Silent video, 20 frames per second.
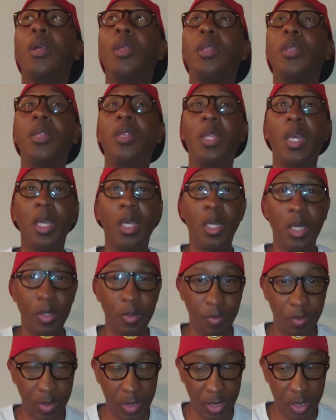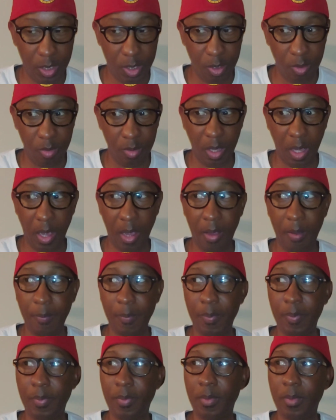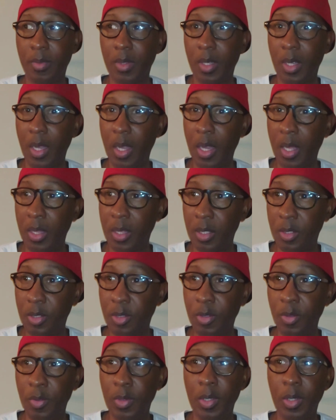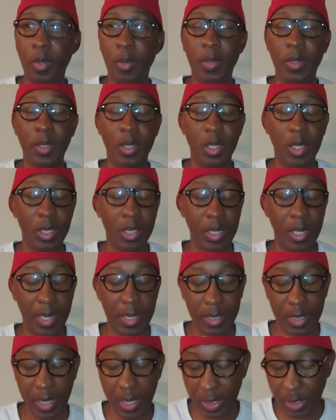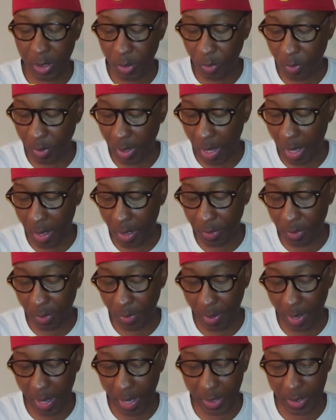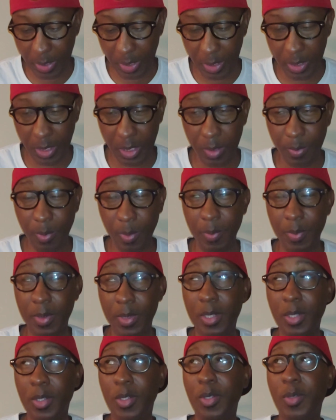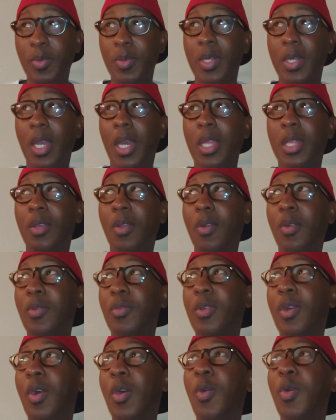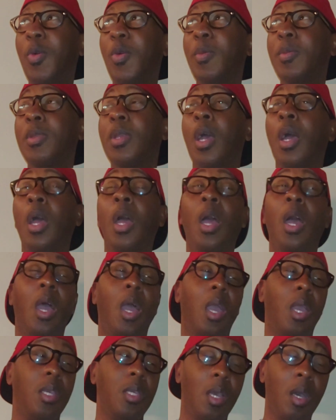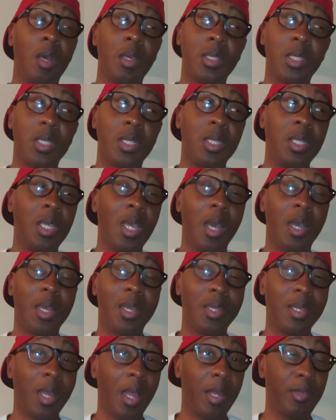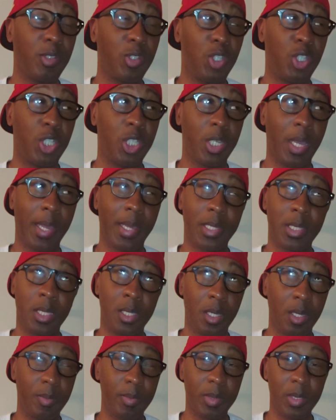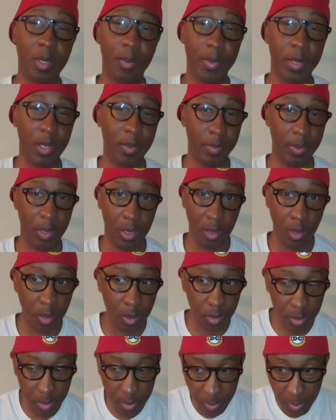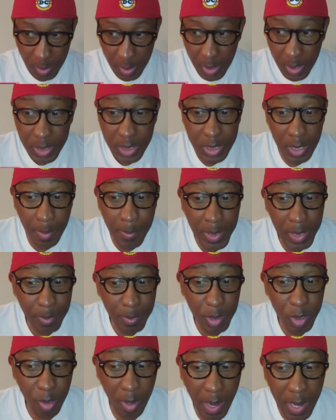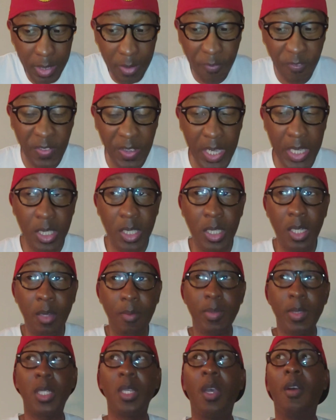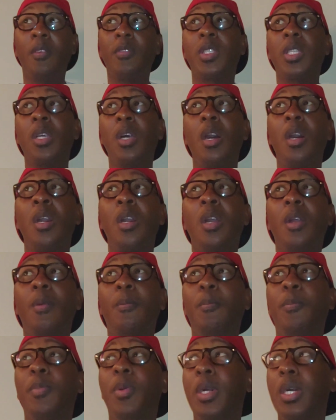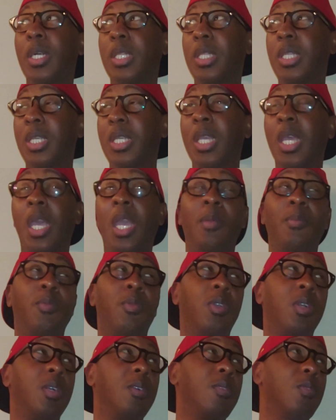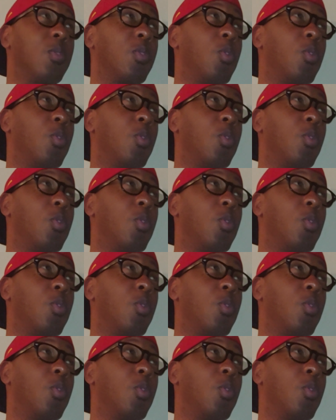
they couldn't really do that at the studio and things like that. So now they're asking these people to do it at their own homes. And y'all see how, how jacked up some of them look. Some of them tried to fancy themselves up, but the camera